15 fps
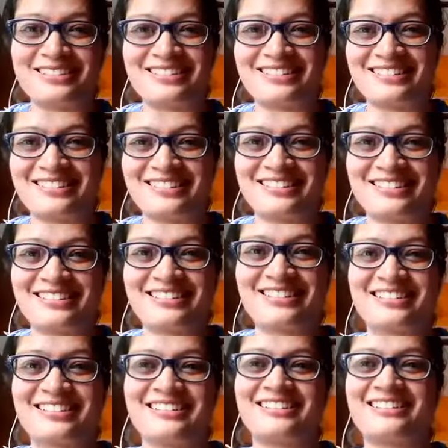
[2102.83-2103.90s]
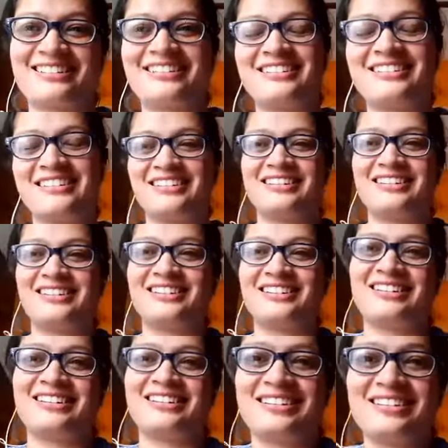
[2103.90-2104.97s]

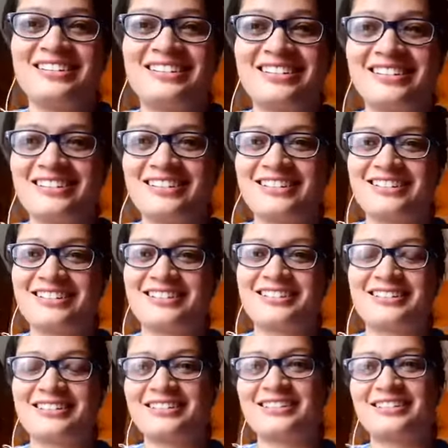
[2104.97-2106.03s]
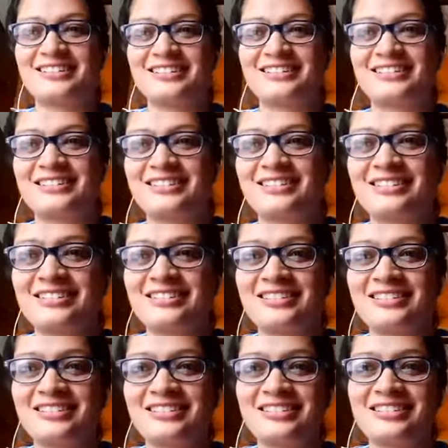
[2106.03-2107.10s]

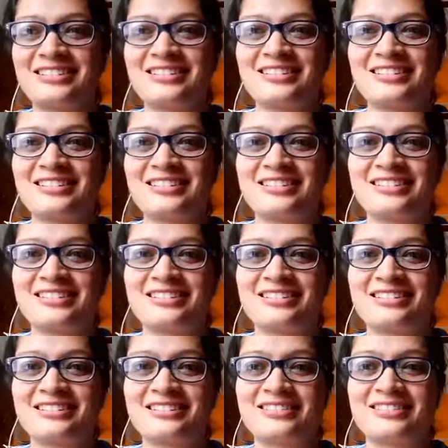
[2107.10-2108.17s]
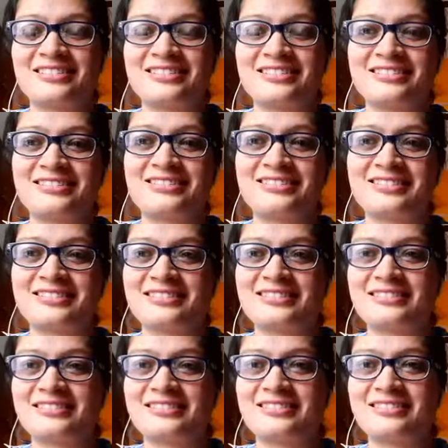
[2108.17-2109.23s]

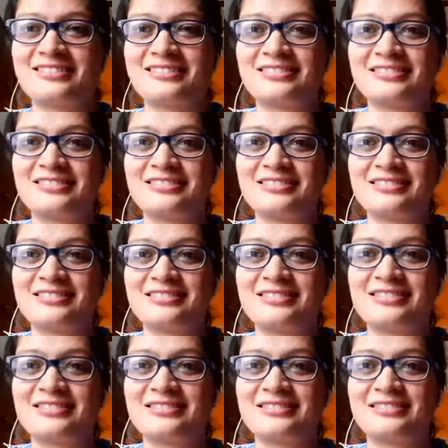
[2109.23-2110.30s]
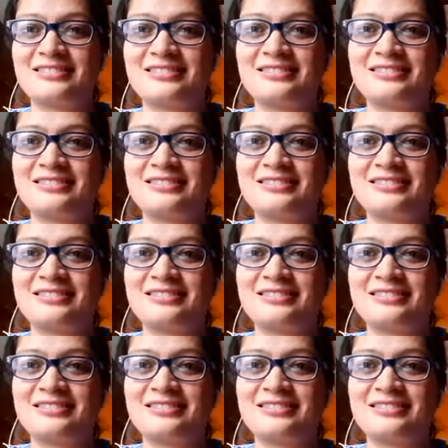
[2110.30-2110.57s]
Nobody speaks.